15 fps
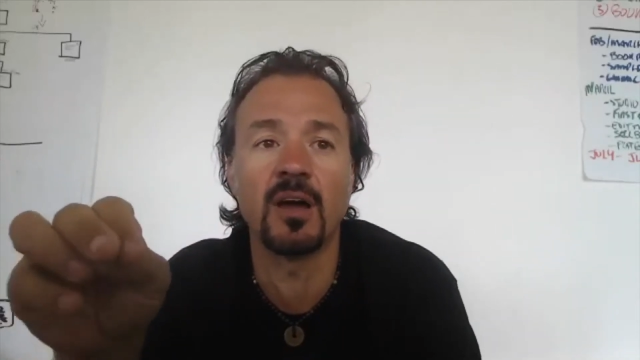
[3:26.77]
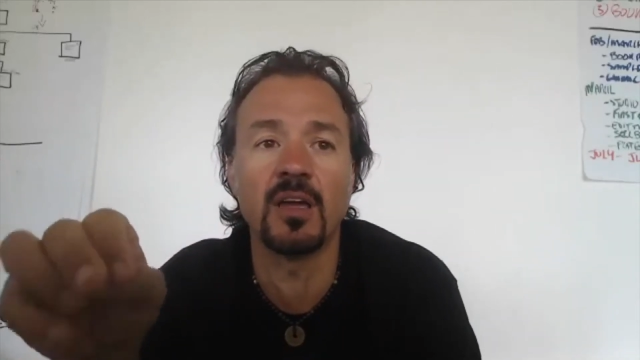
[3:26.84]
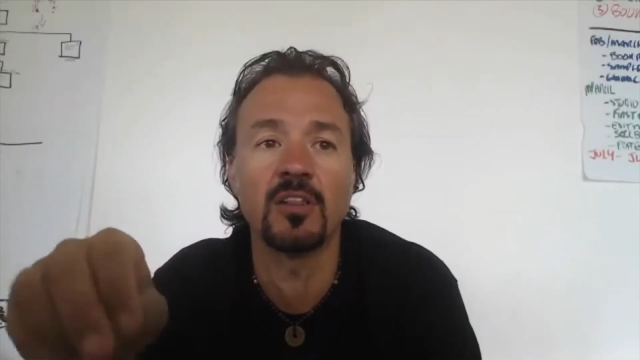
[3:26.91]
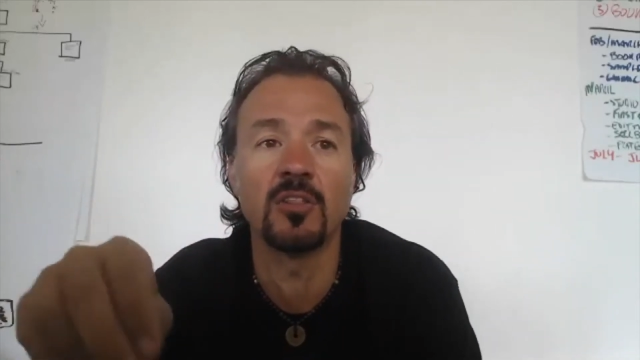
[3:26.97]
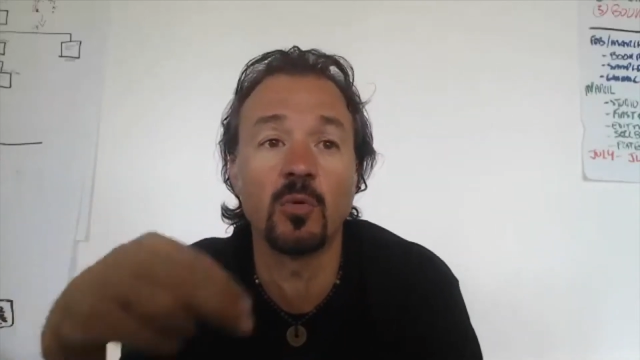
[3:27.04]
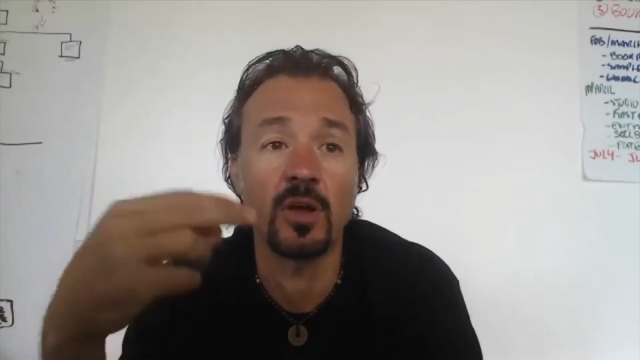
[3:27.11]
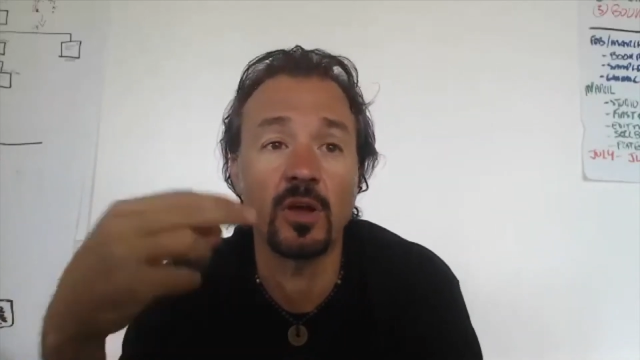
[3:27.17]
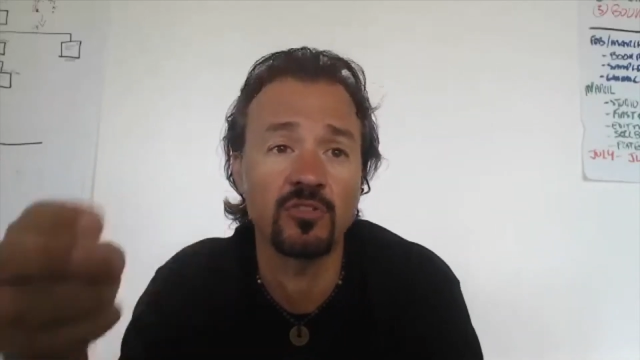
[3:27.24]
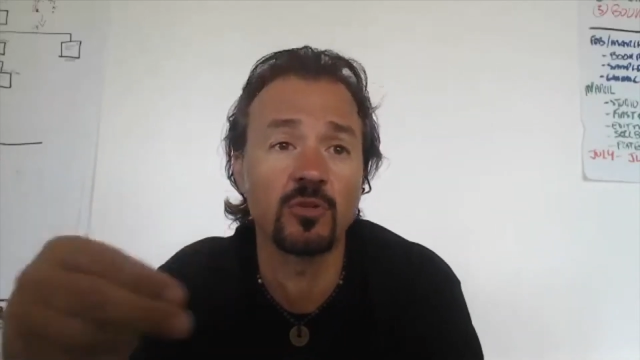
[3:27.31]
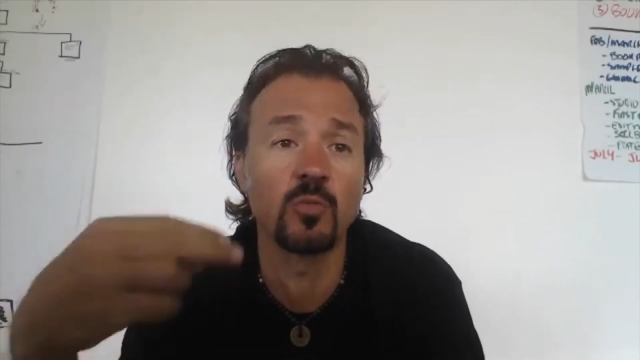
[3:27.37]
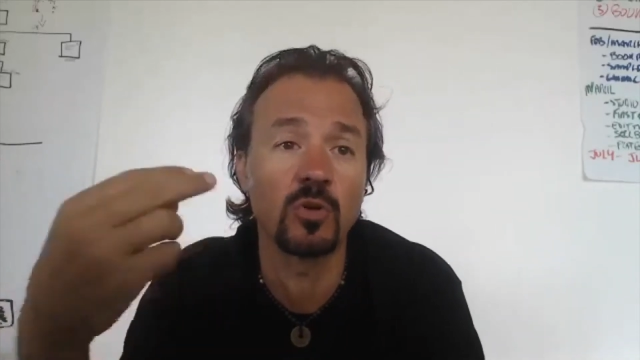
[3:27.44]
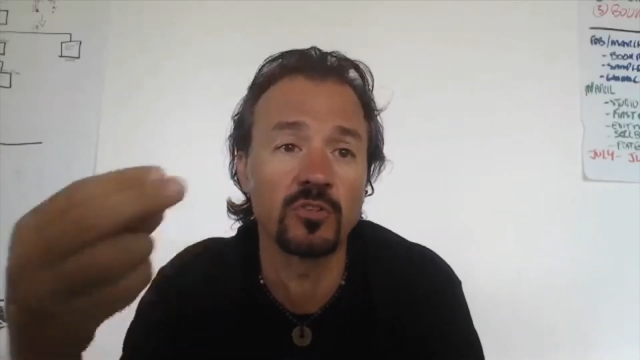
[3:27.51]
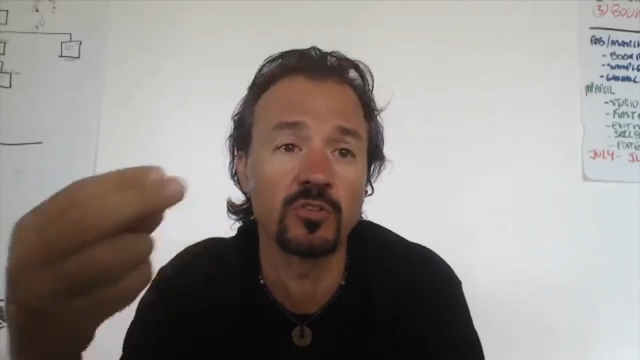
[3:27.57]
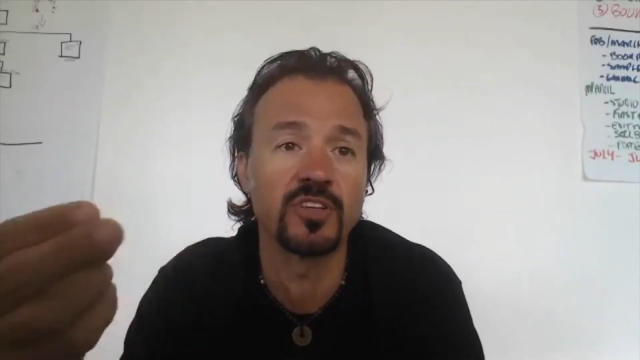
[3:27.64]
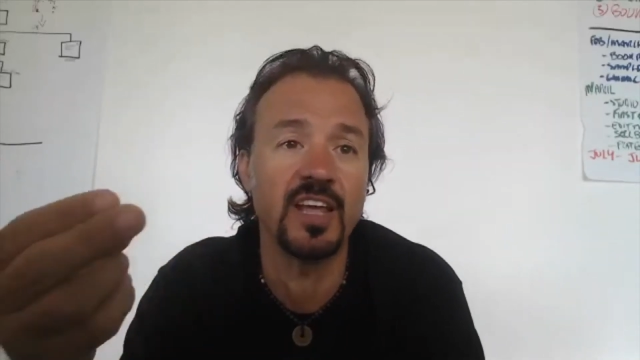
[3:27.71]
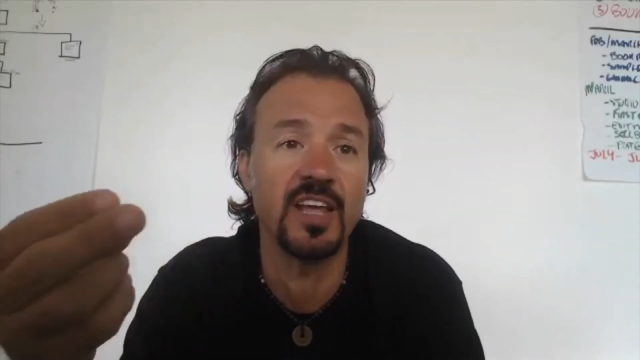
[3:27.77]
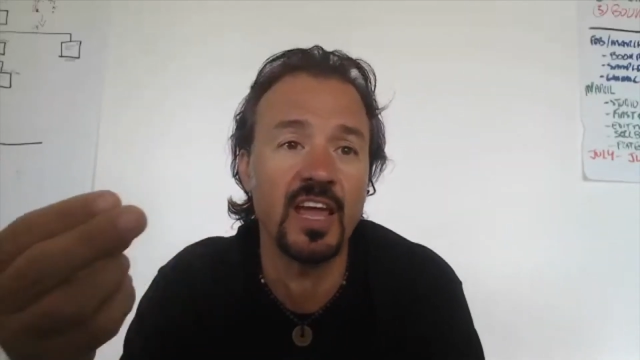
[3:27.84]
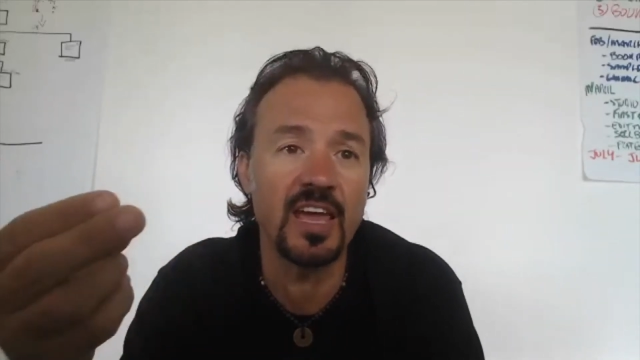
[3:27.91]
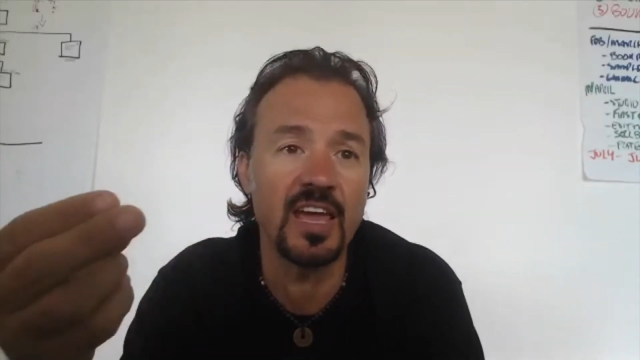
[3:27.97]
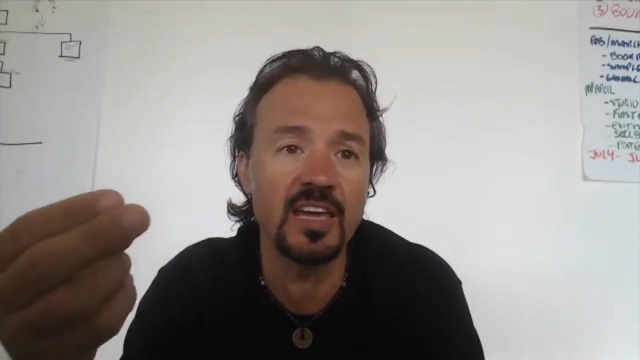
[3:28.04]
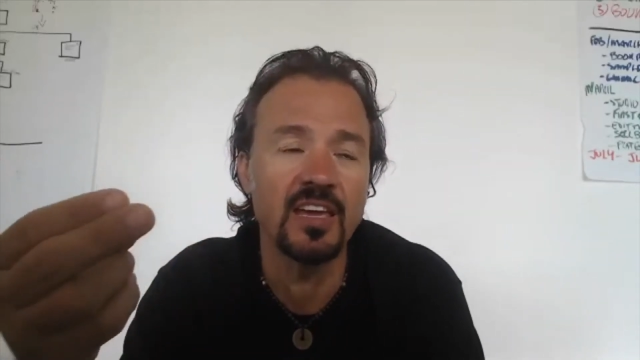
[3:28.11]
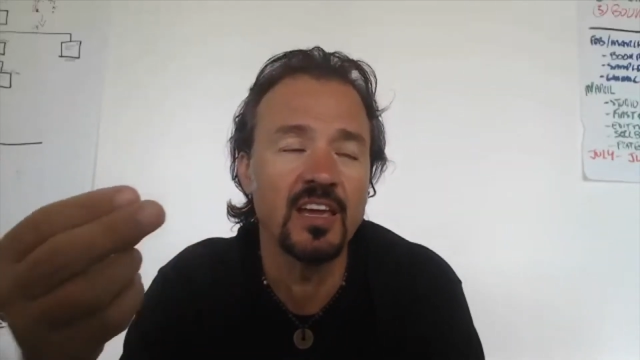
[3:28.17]
the Western world
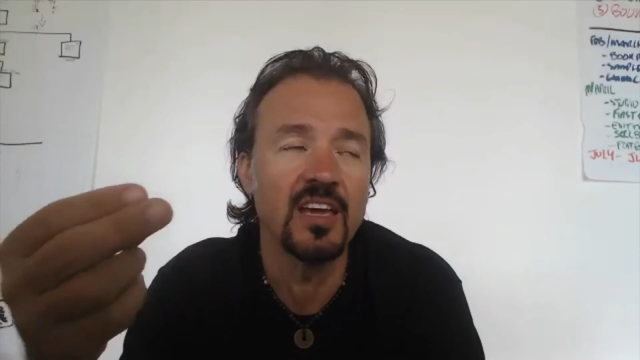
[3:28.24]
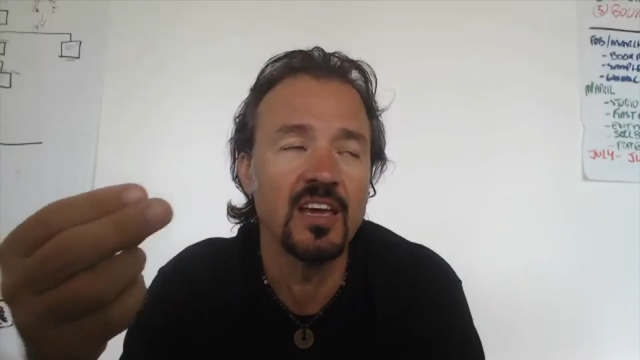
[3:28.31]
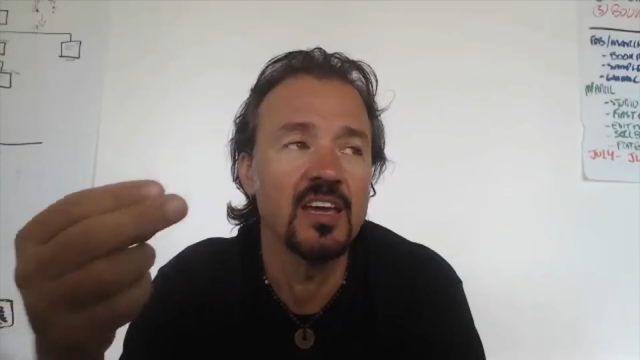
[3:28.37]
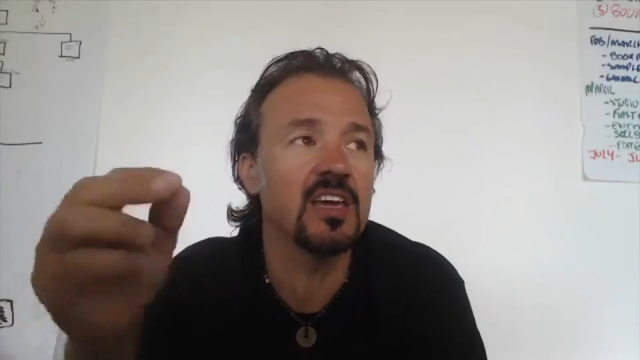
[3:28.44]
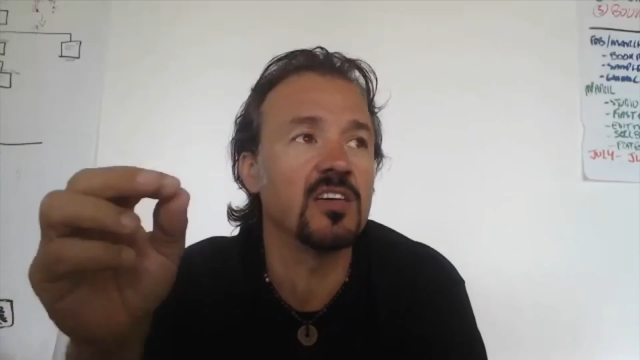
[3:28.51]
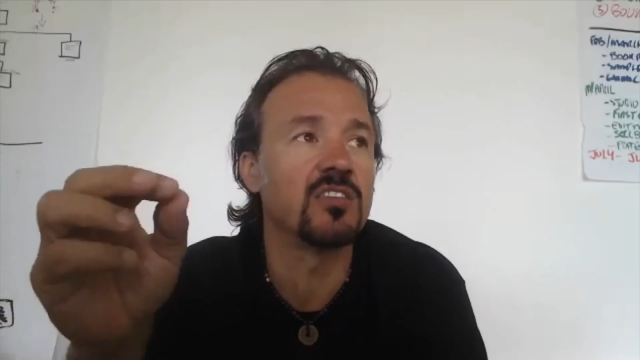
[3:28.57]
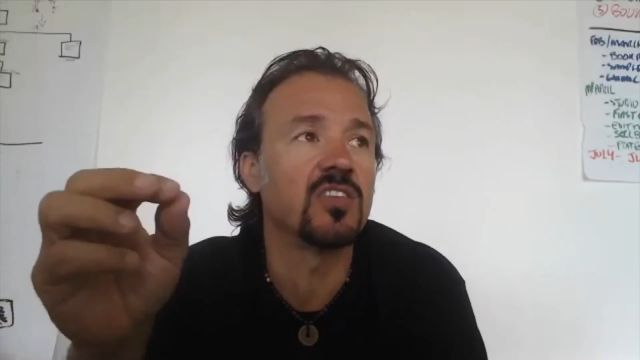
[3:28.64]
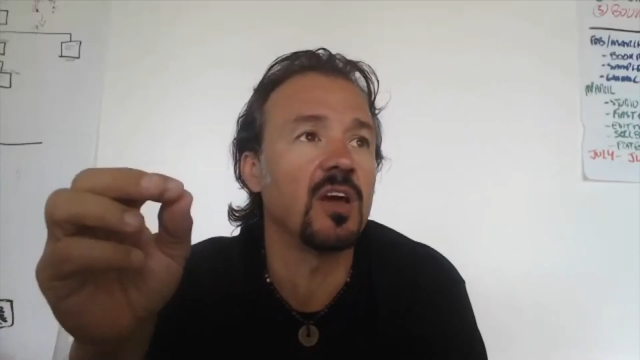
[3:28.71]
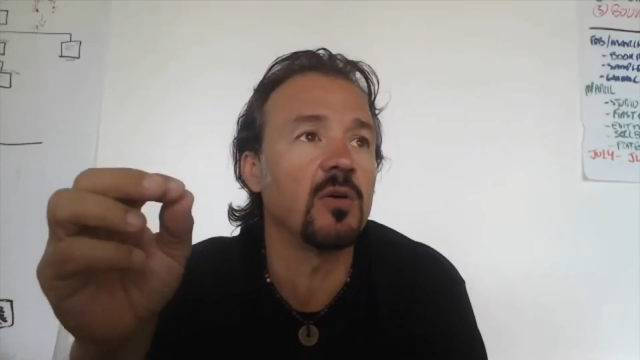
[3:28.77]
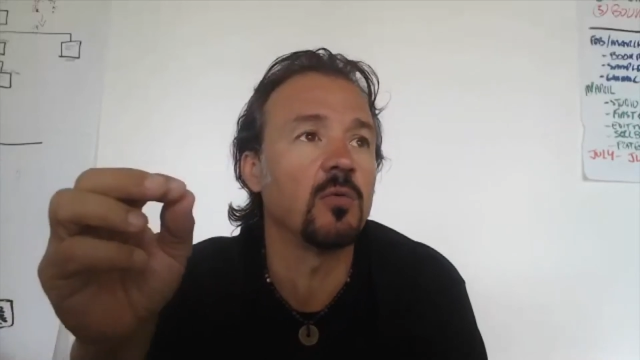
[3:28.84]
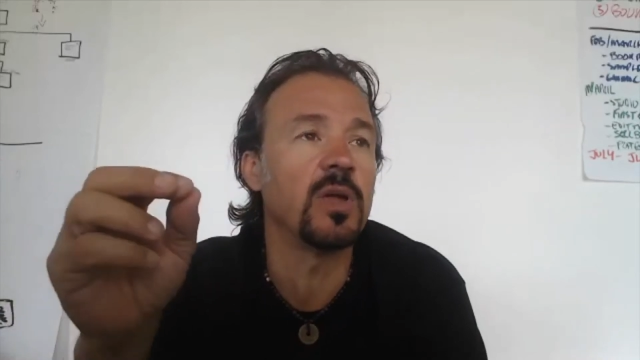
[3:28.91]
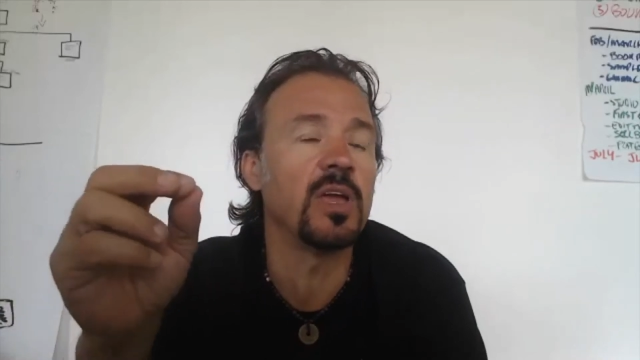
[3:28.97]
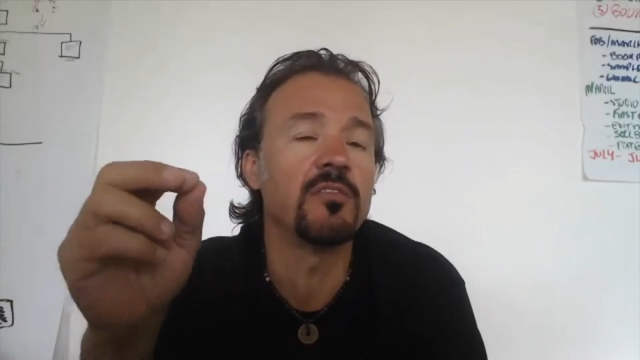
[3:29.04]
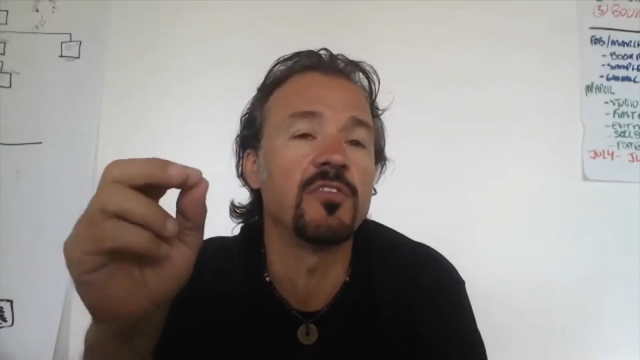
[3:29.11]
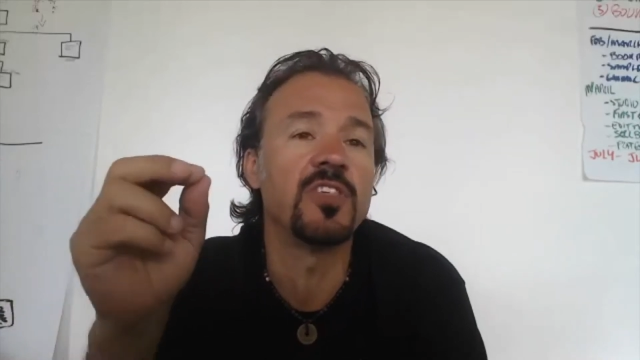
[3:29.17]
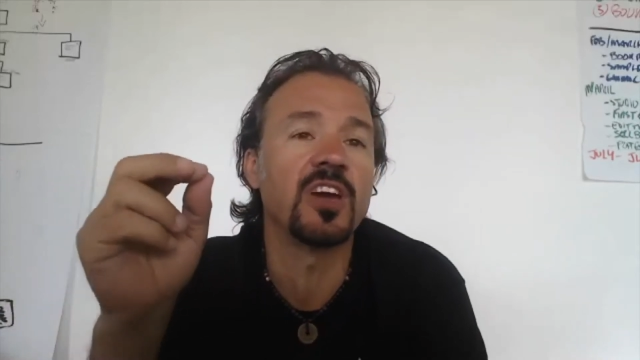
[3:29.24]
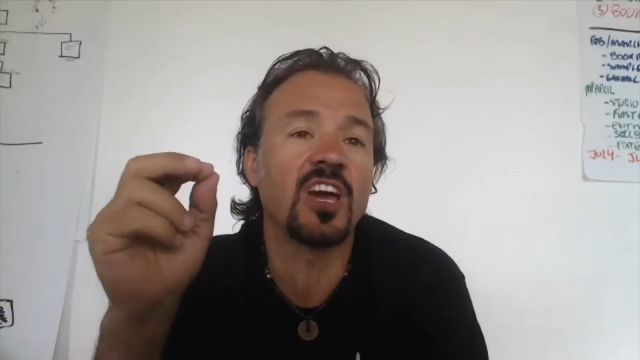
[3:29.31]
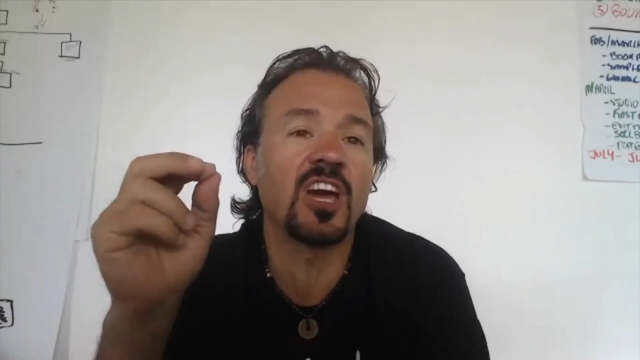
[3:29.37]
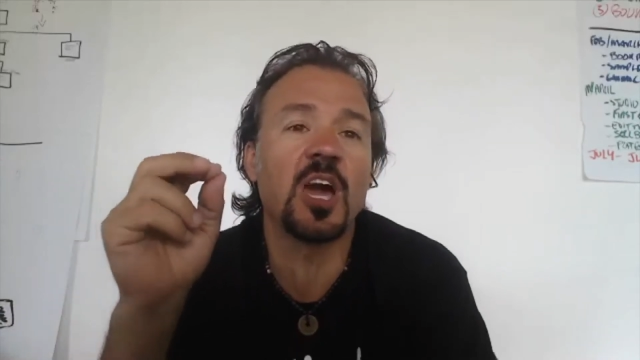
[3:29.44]
today is that we have the